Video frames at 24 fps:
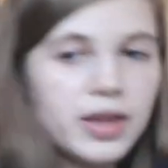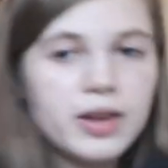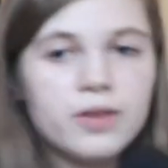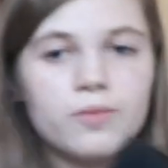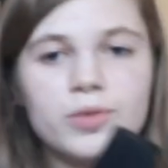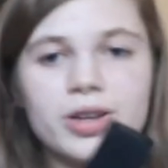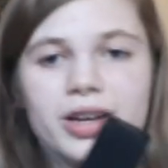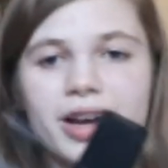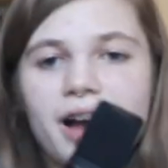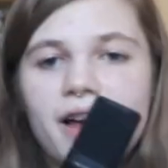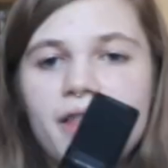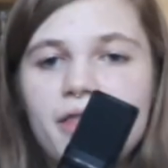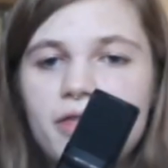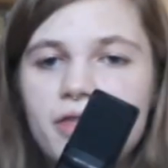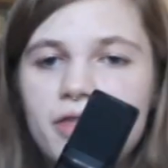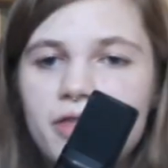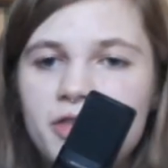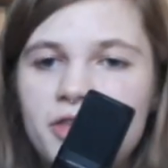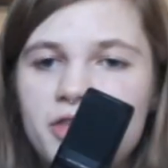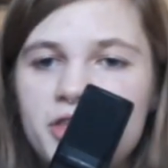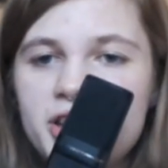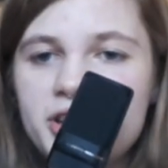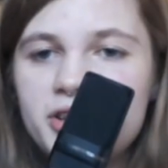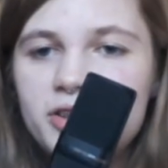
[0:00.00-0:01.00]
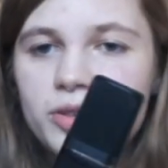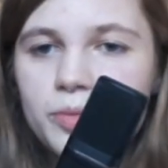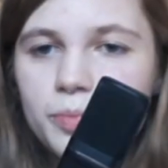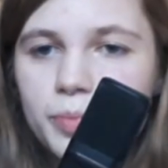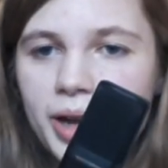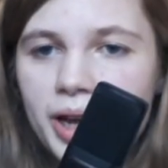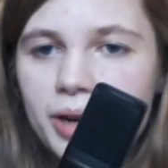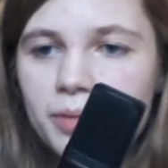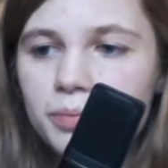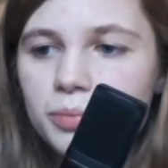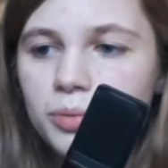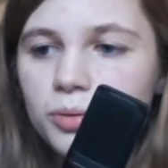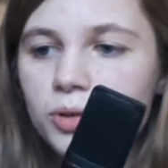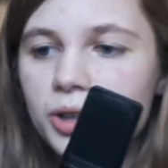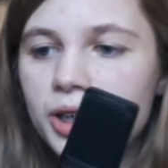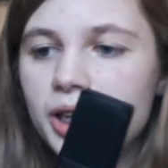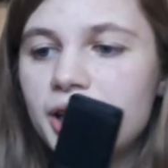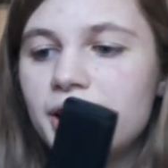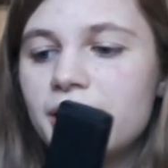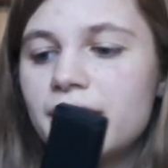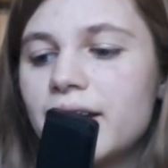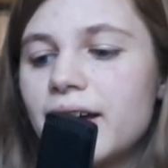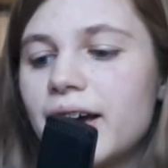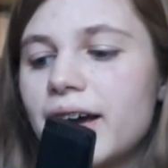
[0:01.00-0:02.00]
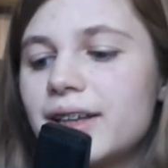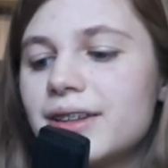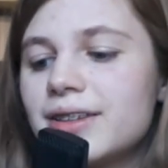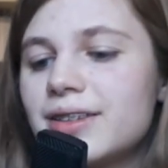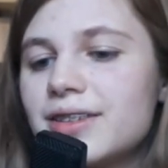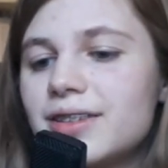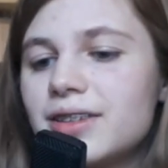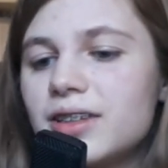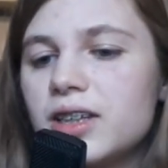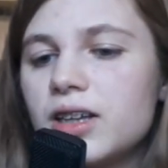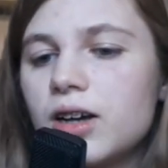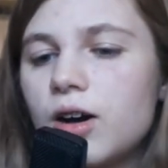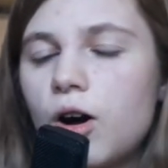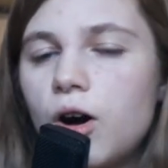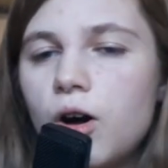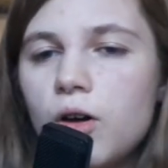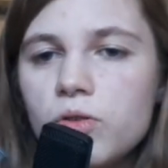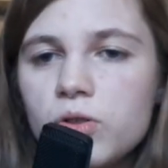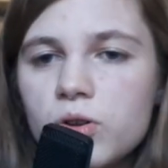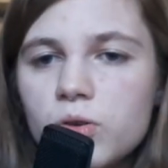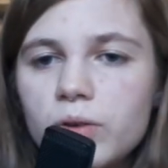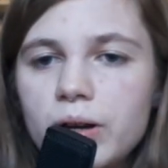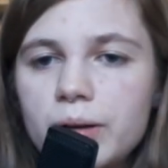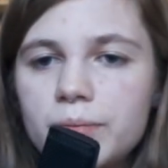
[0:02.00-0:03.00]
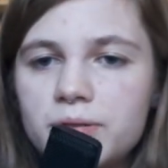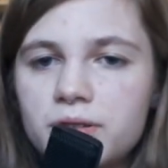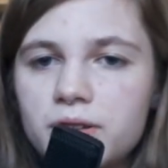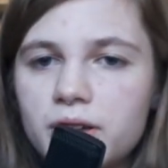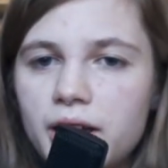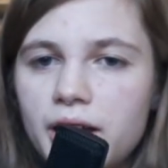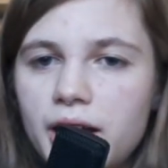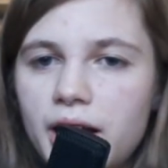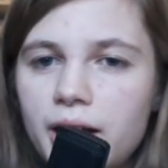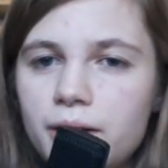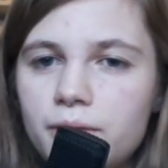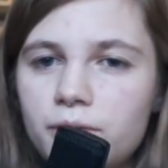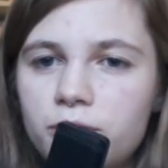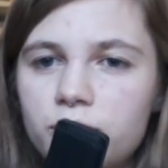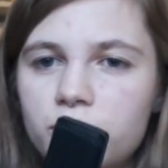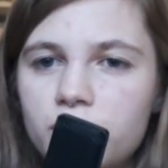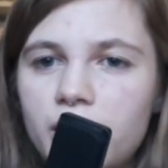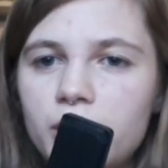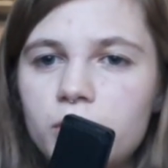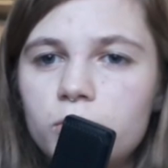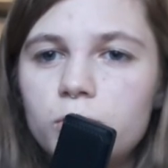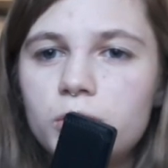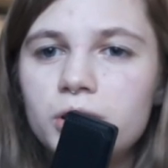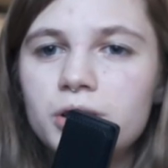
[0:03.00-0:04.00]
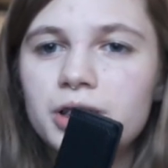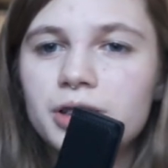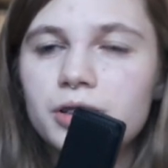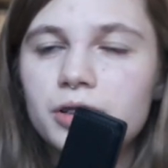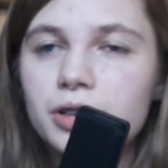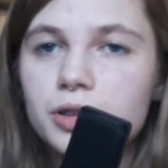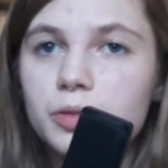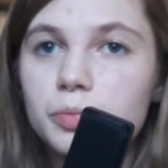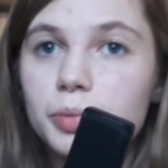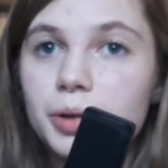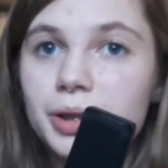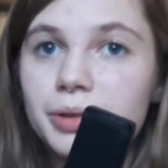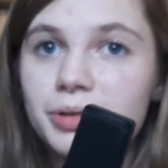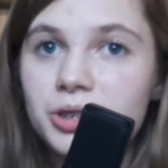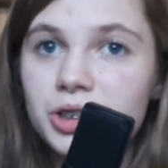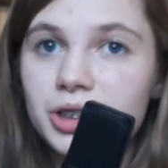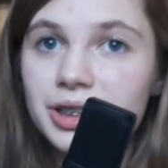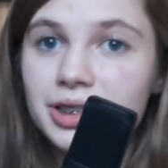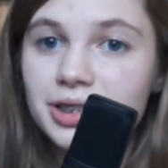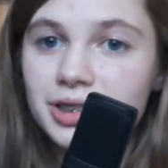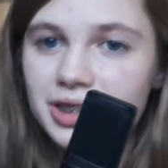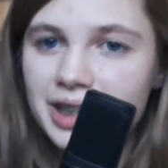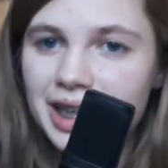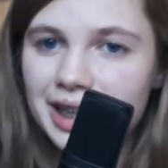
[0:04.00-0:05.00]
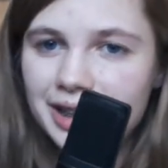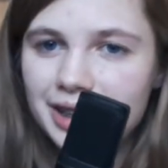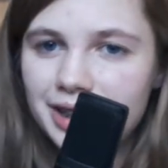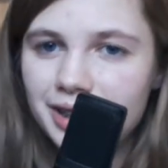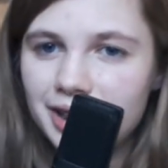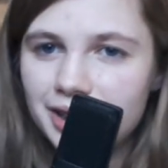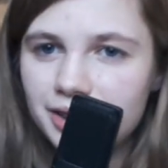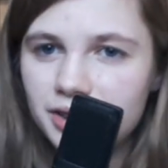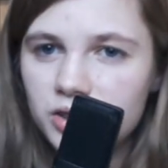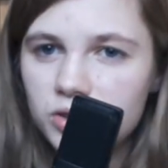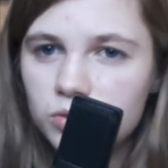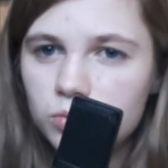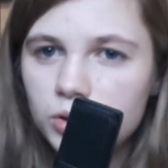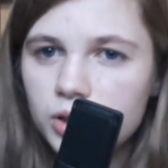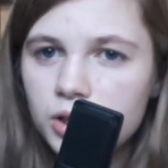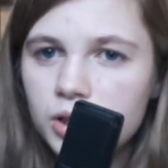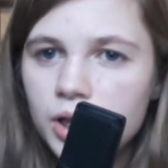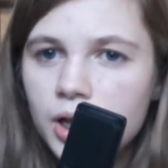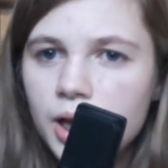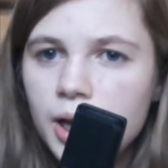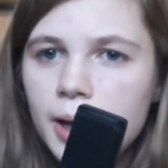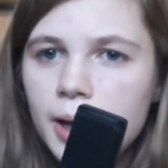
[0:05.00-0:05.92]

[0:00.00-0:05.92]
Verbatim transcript: then we got this bad boy. And see, on the website, I found one that looks pretty much exactly like this one,